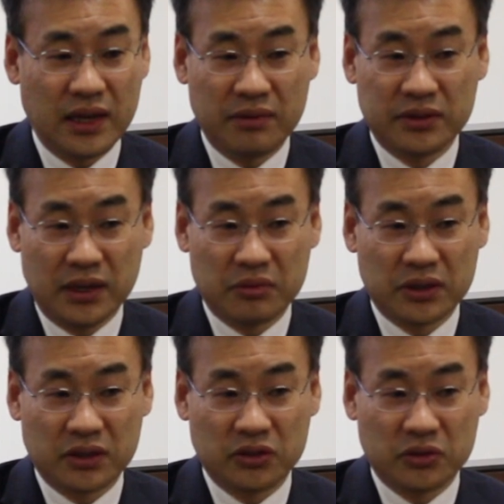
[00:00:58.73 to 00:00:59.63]
have a
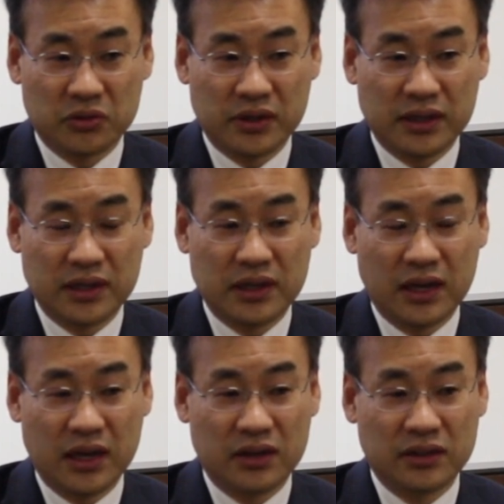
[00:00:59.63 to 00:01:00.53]
networking degree,
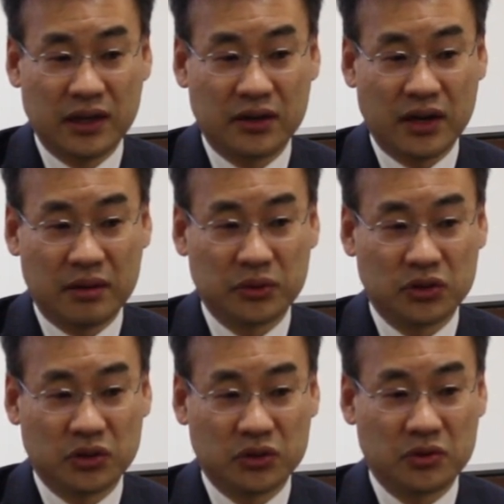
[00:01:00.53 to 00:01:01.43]
they are able
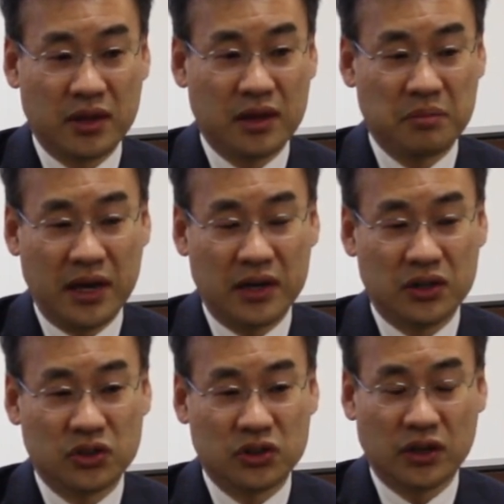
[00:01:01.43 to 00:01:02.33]
to
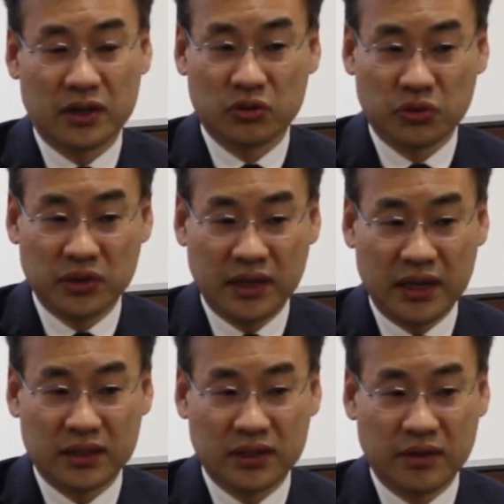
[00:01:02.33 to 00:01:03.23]
manage and
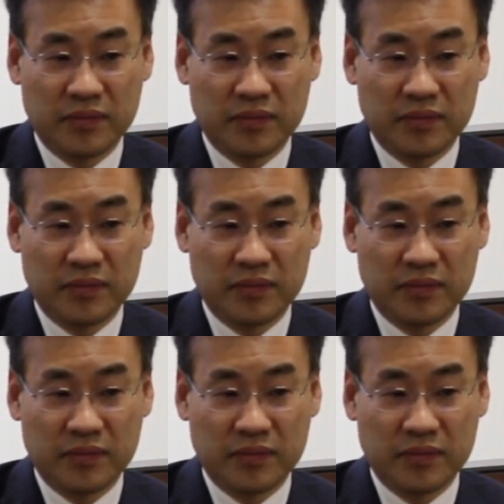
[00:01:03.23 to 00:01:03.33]
create